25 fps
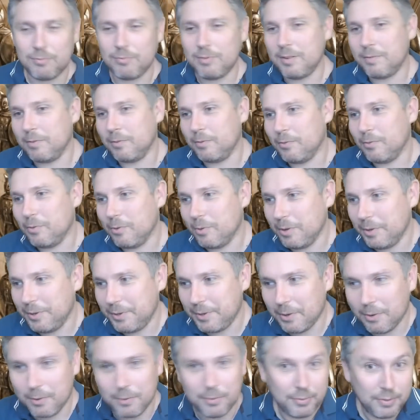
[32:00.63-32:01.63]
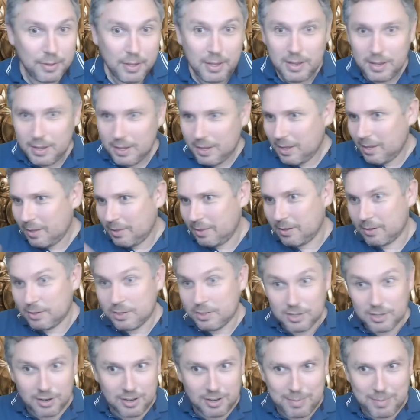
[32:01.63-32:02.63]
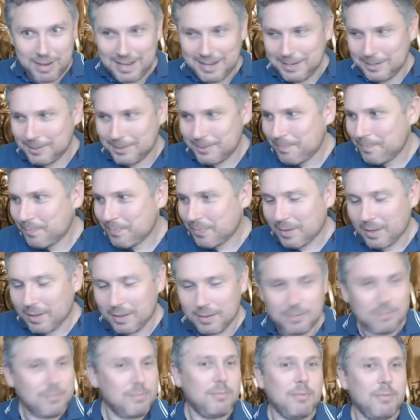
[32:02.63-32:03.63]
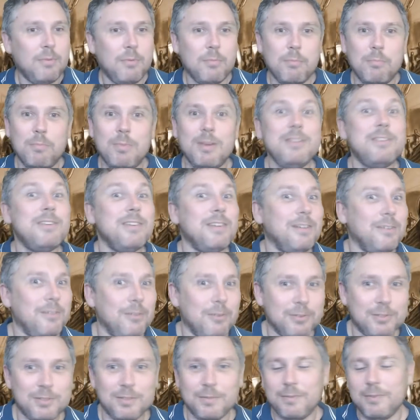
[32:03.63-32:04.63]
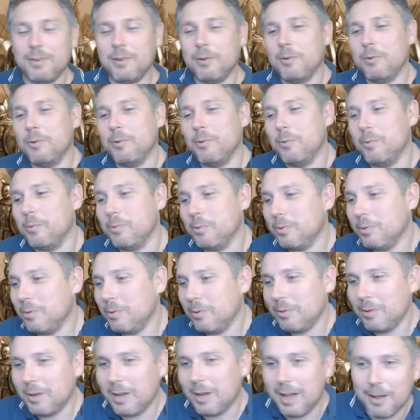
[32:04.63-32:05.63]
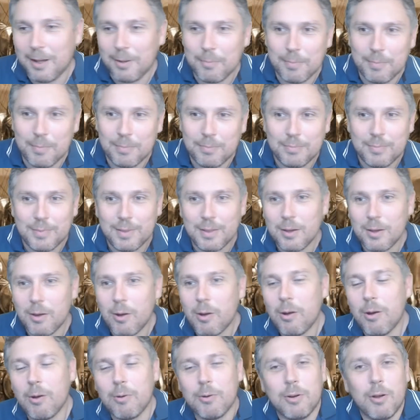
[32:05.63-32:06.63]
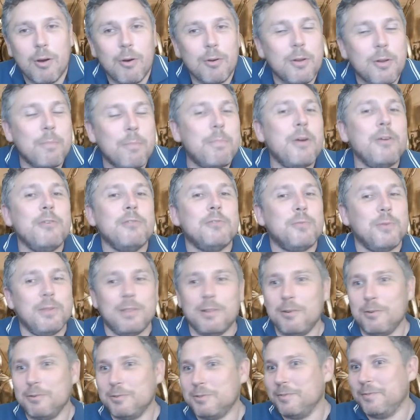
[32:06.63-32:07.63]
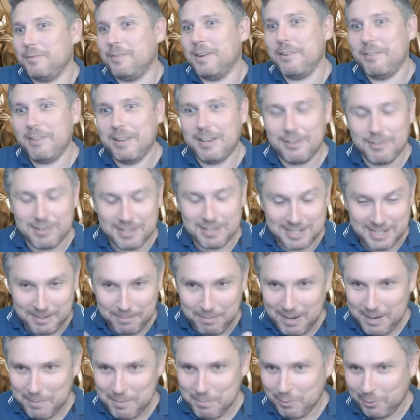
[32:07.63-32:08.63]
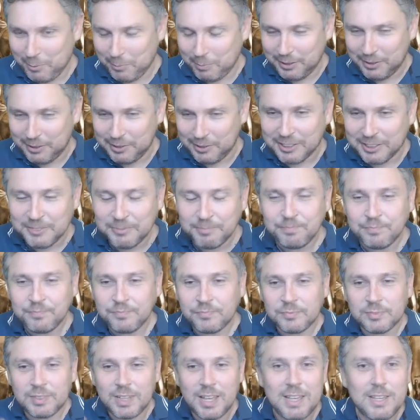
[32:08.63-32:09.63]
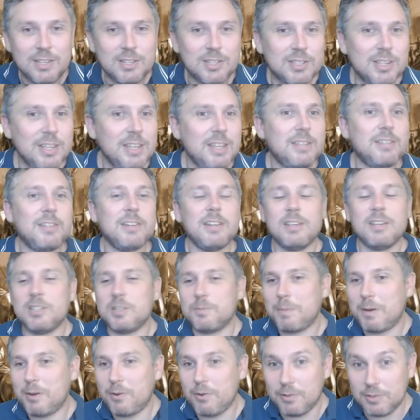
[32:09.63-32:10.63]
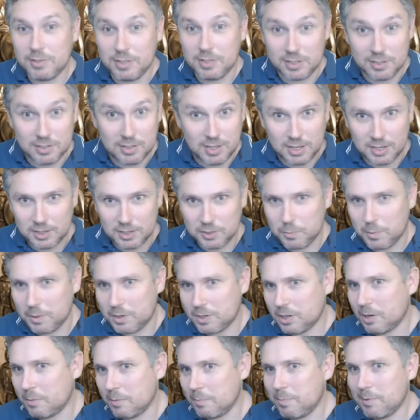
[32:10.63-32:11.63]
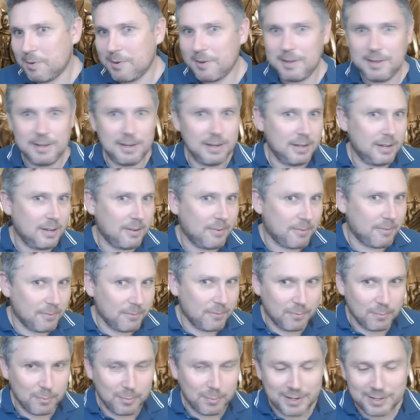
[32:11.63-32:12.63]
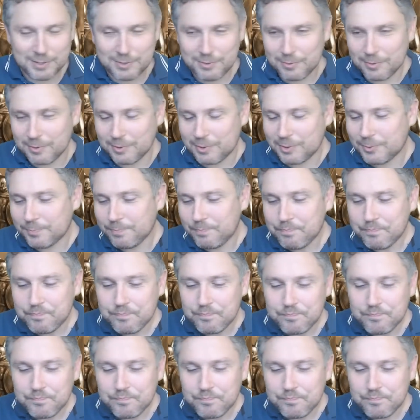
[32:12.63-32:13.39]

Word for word: the River Rhoyne on the Shy Maid, meeting lots of or um, on on a boat with lots of very interesting people. But he sees and experiences things which are completely different from Westeros,